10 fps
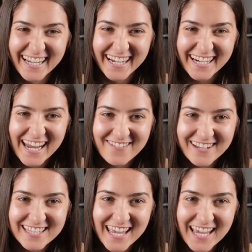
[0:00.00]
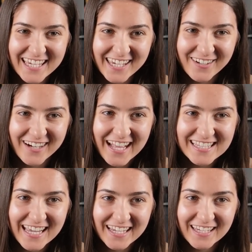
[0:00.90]
Okay, we take here,
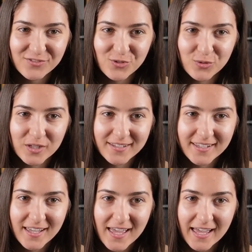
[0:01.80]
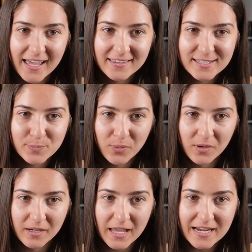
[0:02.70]
attacking the rook and this
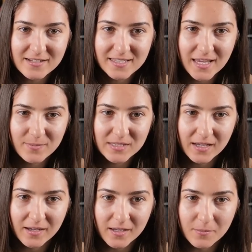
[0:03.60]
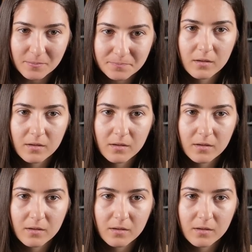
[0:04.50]
pawn at the same time.